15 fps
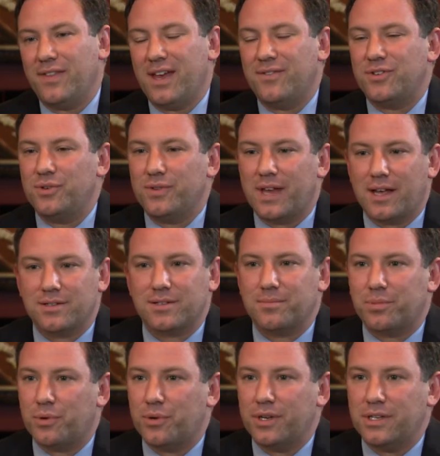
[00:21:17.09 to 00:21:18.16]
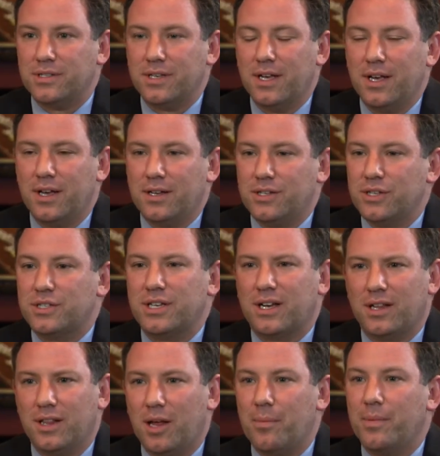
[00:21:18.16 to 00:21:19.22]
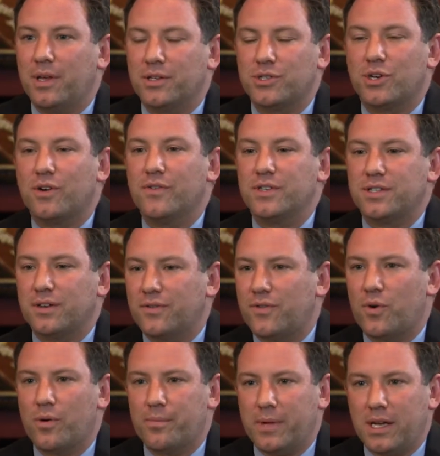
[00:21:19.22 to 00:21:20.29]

They have 2,000 employees just in Columbia servicing Fort